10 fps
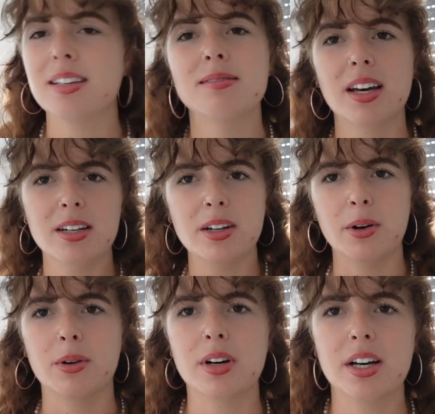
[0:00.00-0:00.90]
I don't
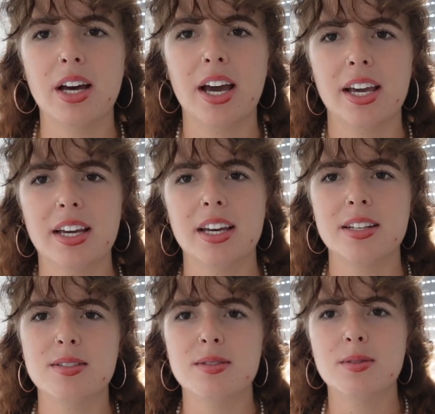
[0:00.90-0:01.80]
know,
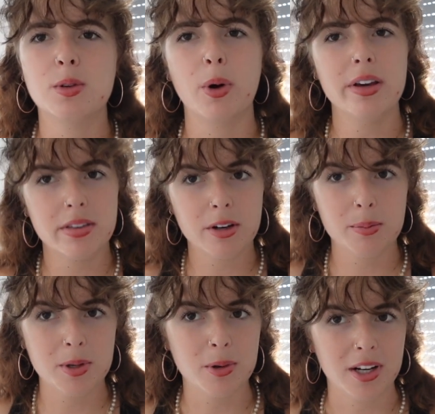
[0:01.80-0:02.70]
it's quite
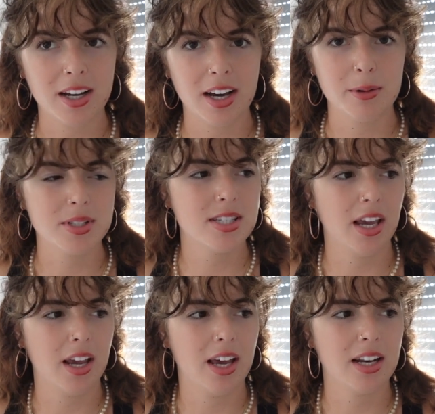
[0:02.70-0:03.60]
therapeutic, I would
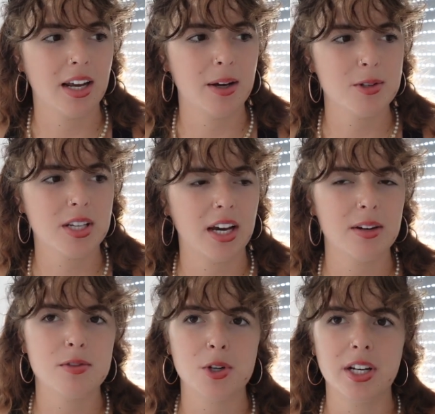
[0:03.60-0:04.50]
say, and I was kind
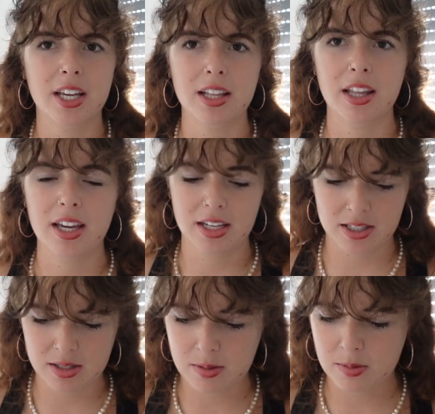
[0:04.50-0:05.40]
of treating it like
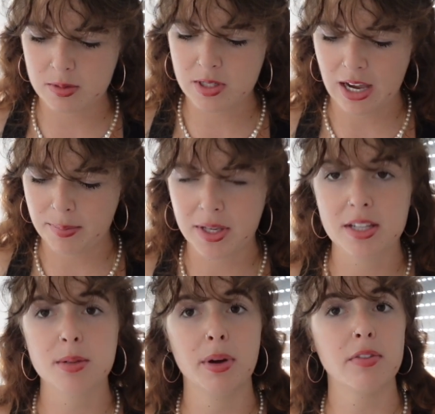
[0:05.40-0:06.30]
tapping
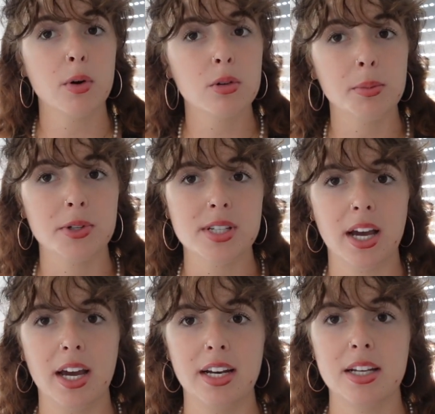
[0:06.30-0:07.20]
into my vulnerable
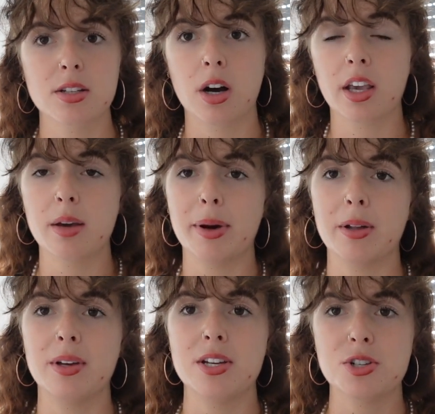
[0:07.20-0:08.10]
side and talking
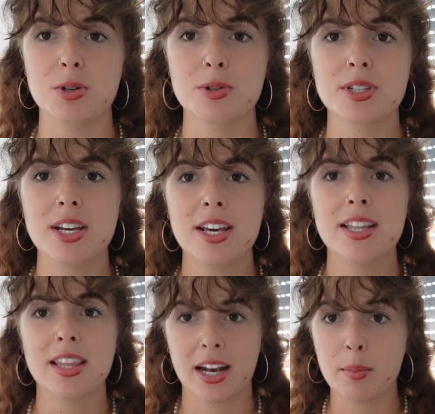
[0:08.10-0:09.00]
about issues
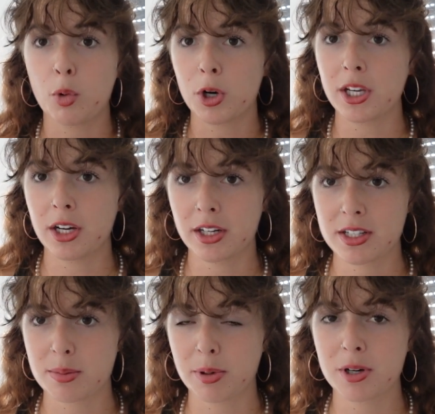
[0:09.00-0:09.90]
that I'm working on
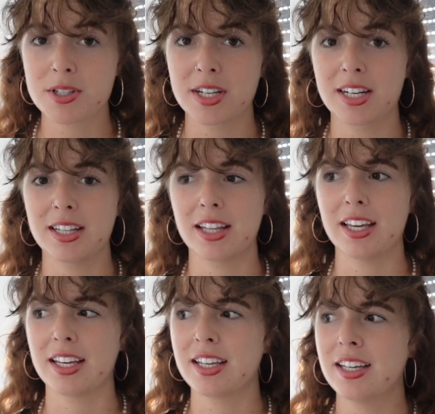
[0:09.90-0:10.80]
as a person. And
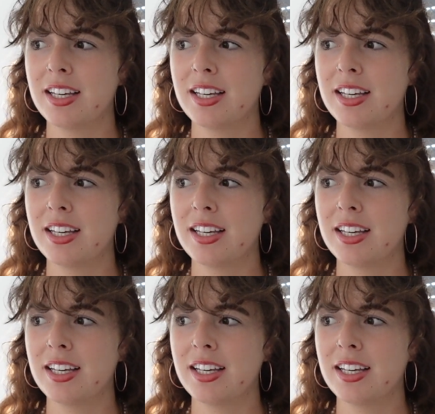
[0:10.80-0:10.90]
like,